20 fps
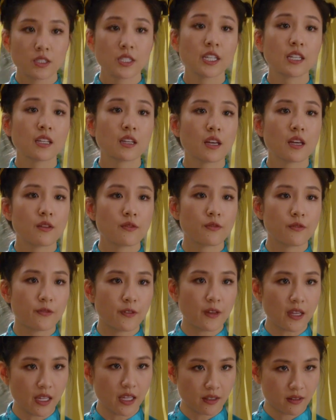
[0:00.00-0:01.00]
Chicken
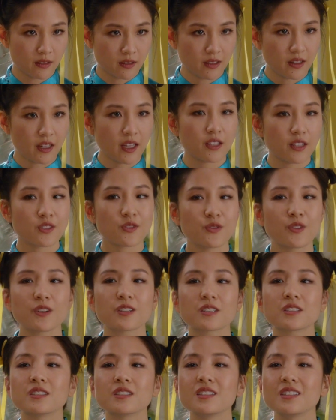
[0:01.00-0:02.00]
feet is
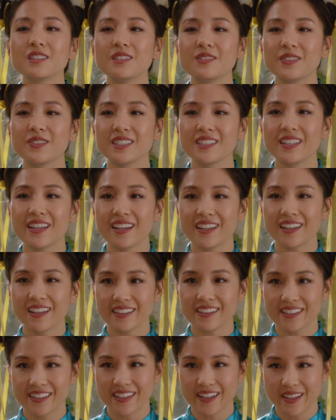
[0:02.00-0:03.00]
for good
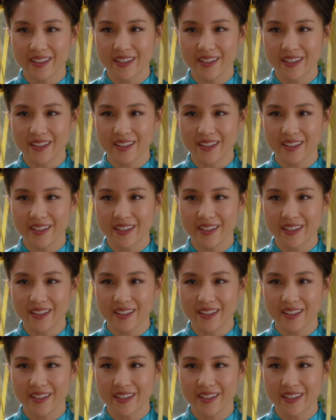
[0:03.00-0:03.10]
fidelity.